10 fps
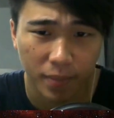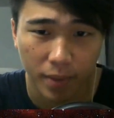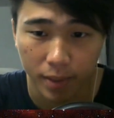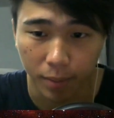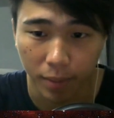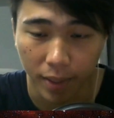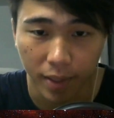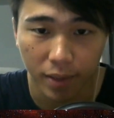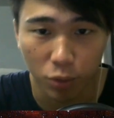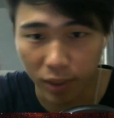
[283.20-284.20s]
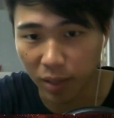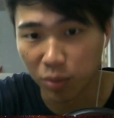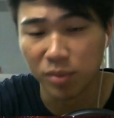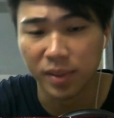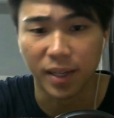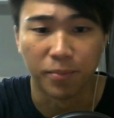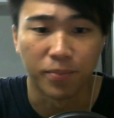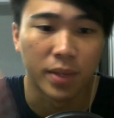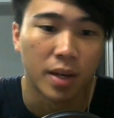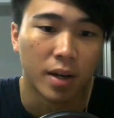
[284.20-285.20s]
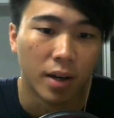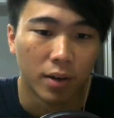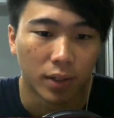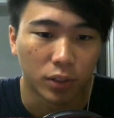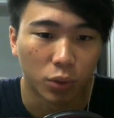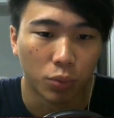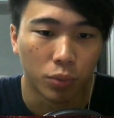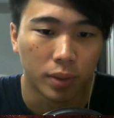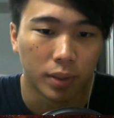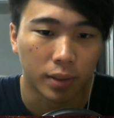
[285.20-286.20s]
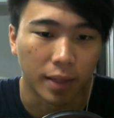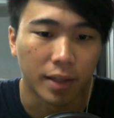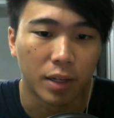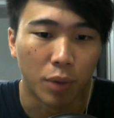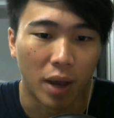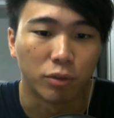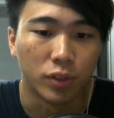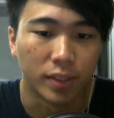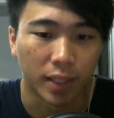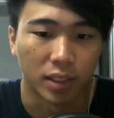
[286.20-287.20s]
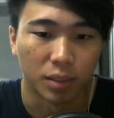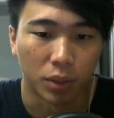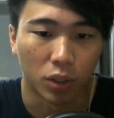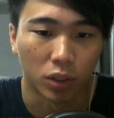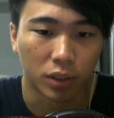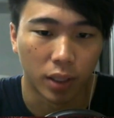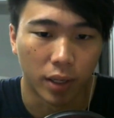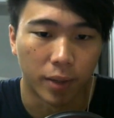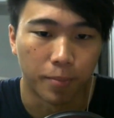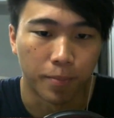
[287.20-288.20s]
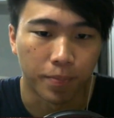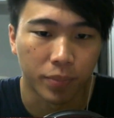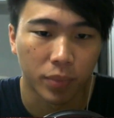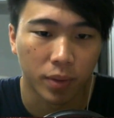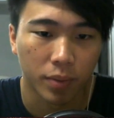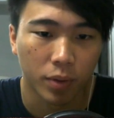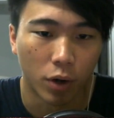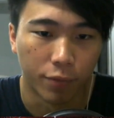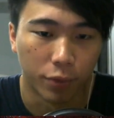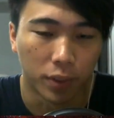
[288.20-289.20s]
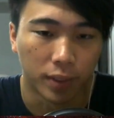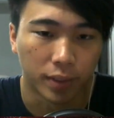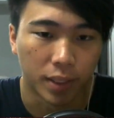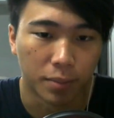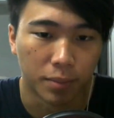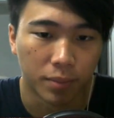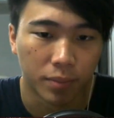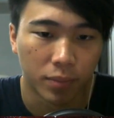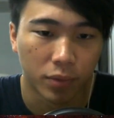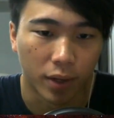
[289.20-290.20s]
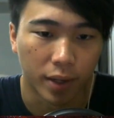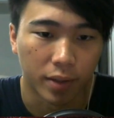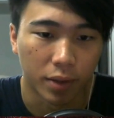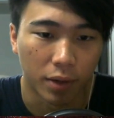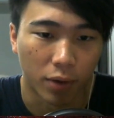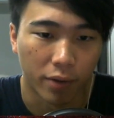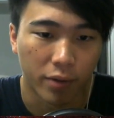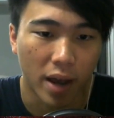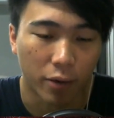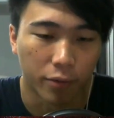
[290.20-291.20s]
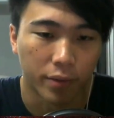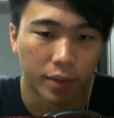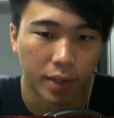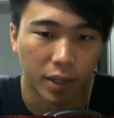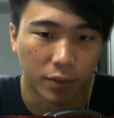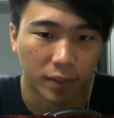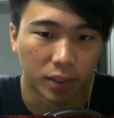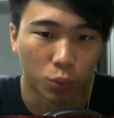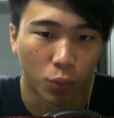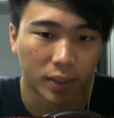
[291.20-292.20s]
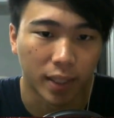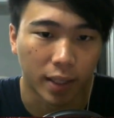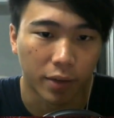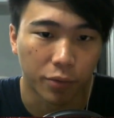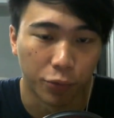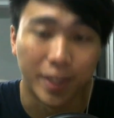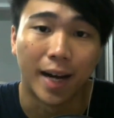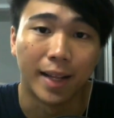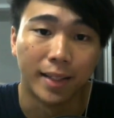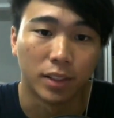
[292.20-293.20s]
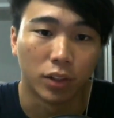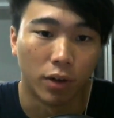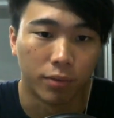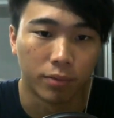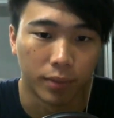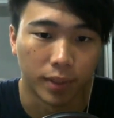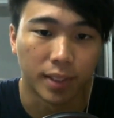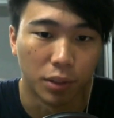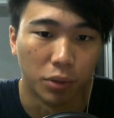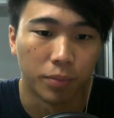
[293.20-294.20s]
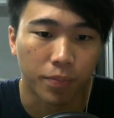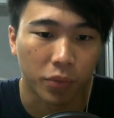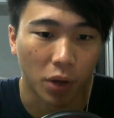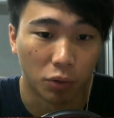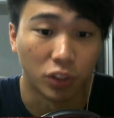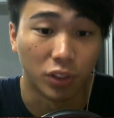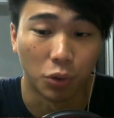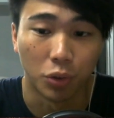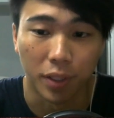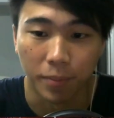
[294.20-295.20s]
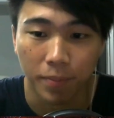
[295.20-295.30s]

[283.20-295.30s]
something like that, 2 second movement time. Right, so technically we have 3 seconds because Ophiuchus team, right, for every elf it increases 1 second regardless of the skill, right, which is a good thing.